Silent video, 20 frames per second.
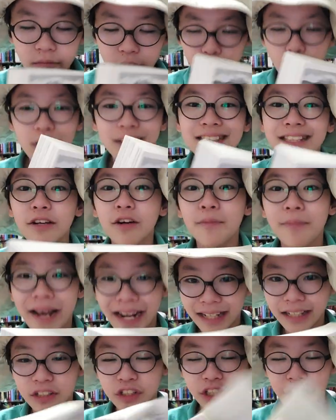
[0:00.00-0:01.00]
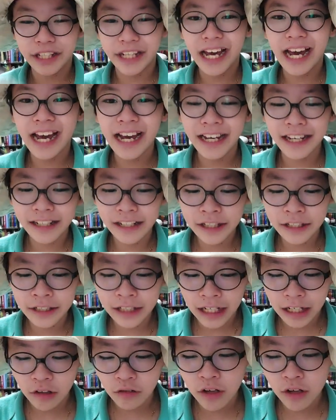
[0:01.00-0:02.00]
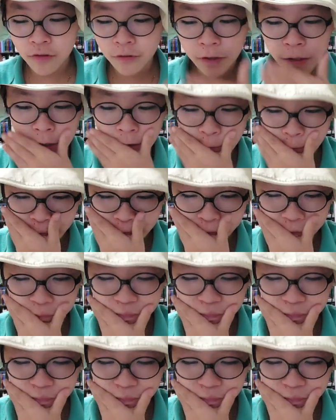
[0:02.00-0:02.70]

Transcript: Once they were back onto the island, however,